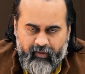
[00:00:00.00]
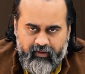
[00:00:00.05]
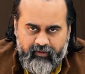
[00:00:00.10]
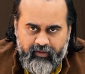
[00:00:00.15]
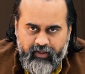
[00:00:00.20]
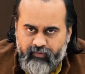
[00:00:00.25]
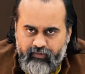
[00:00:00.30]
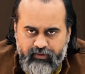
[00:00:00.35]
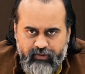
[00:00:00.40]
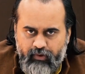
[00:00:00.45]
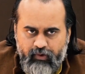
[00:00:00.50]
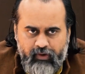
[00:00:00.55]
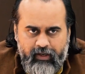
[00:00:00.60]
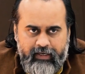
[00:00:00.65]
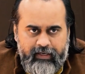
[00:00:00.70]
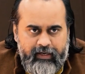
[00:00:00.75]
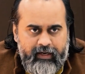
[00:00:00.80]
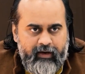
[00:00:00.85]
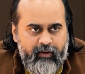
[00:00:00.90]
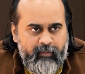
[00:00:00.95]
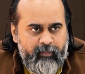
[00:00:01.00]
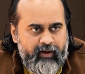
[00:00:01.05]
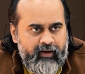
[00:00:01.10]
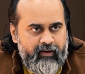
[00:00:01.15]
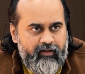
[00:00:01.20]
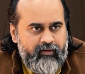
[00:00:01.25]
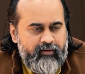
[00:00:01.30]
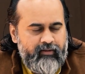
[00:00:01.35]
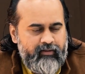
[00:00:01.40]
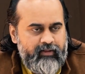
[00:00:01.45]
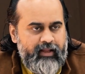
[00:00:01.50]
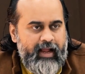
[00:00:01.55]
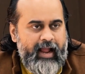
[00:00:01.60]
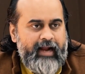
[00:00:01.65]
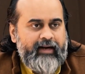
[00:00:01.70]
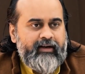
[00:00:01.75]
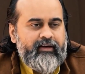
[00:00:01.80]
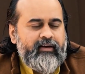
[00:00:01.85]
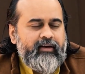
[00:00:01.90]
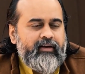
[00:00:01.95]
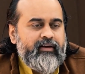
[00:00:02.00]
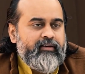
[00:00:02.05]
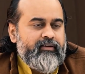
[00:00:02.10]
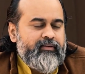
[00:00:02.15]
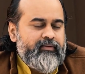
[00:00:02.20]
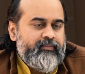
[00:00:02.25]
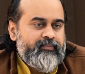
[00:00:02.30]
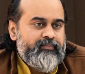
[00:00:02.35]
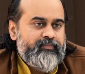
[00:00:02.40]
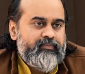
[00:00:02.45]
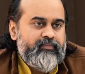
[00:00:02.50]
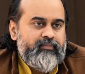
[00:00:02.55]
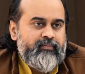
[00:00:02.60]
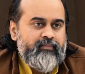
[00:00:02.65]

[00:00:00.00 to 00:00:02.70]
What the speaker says: There was no contentment. The actor